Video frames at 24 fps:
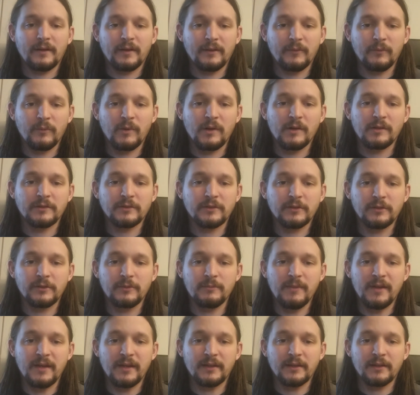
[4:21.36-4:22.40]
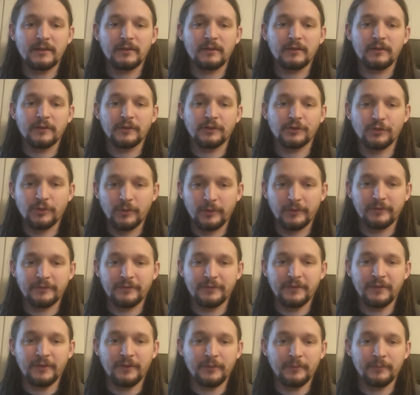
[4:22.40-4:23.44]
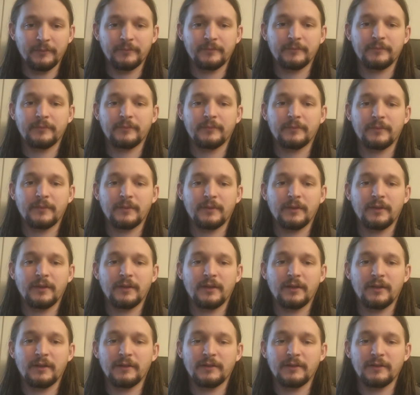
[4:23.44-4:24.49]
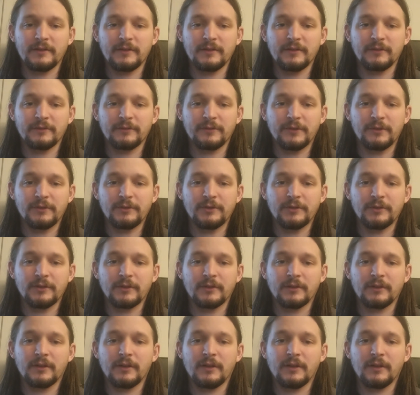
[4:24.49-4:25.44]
I want to make a short film here in the near future.